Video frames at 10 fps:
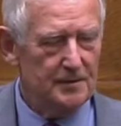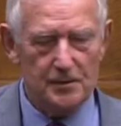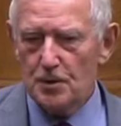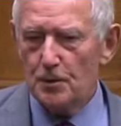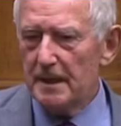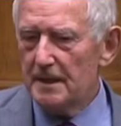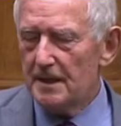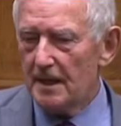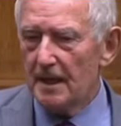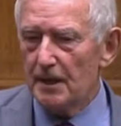the Queen
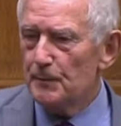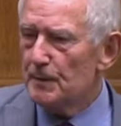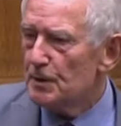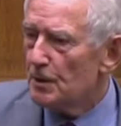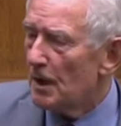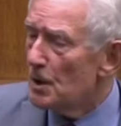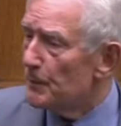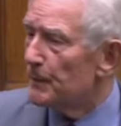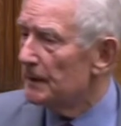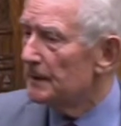came to
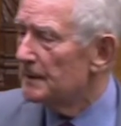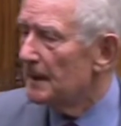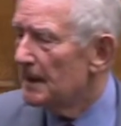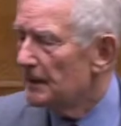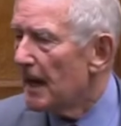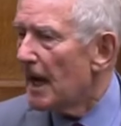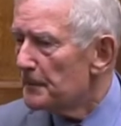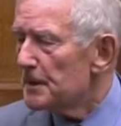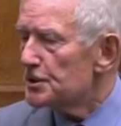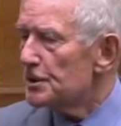open
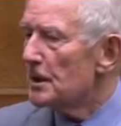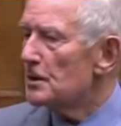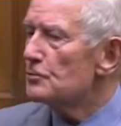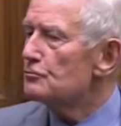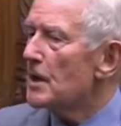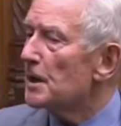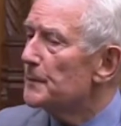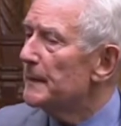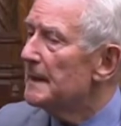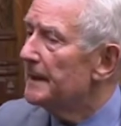Amateur
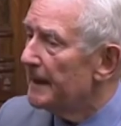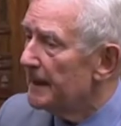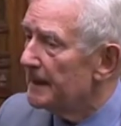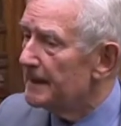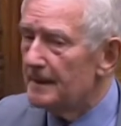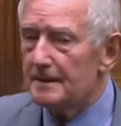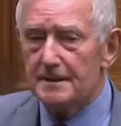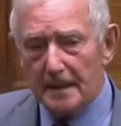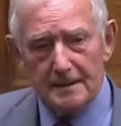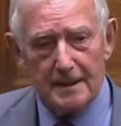Rugby League
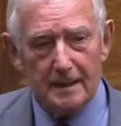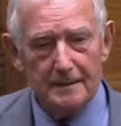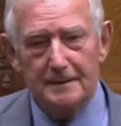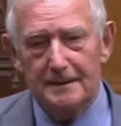Centre.